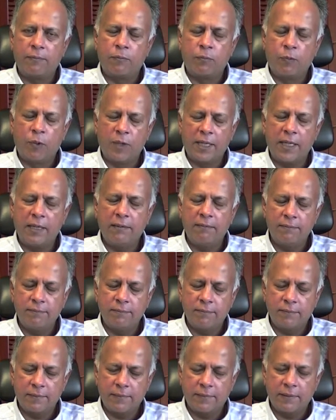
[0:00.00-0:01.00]
Working
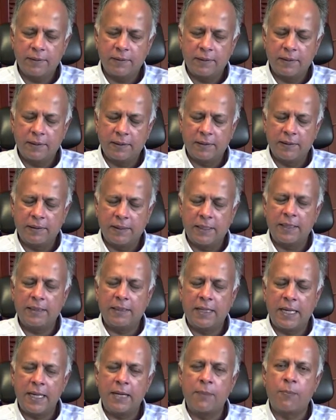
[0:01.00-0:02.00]

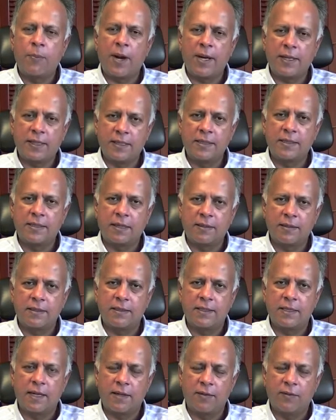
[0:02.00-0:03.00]
in a brand
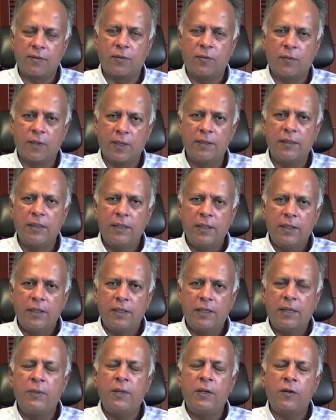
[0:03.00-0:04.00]
consultancy, I thought, well,
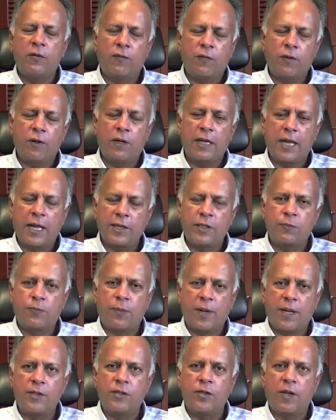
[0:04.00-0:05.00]
let me look for a
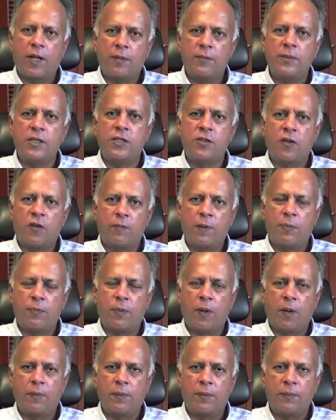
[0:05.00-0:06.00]
large brand to help me solve my
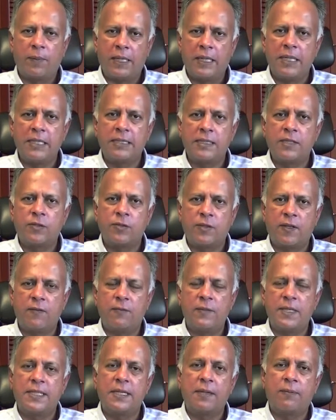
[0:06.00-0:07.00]
problem. At least this would
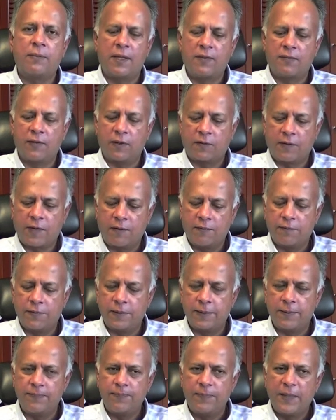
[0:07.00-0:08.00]
give me some level of
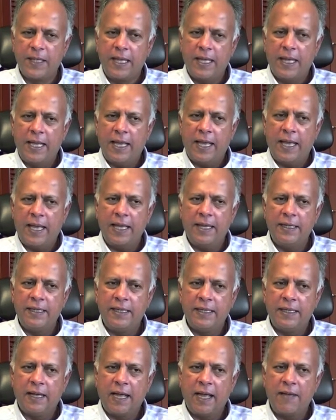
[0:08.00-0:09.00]
comfort.
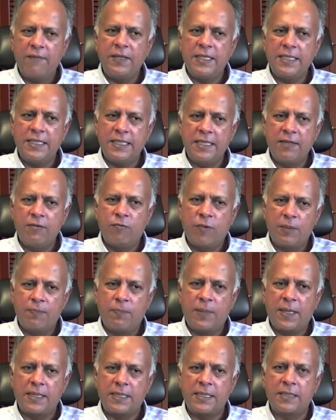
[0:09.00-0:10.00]
And having seen
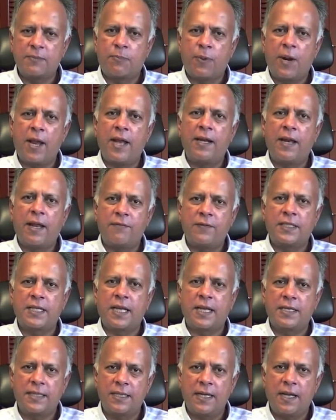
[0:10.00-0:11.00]
Ridpest's brand
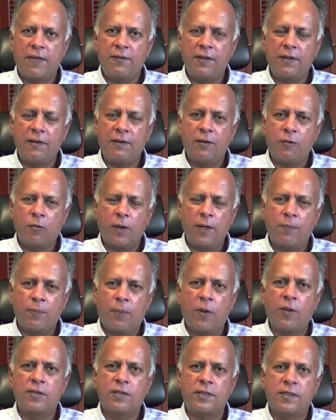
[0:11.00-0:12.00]
advertised and having quite a
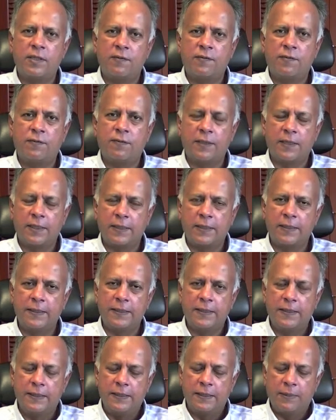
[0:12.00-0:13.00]
positive
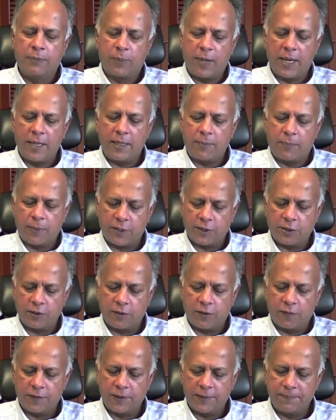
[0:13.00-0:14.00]
brand
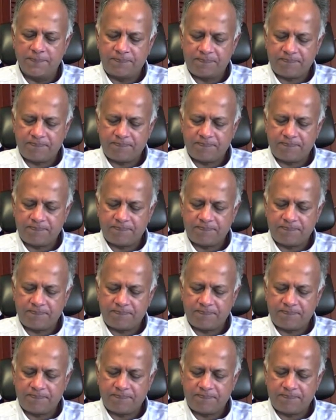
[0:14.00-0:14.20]
impression of it,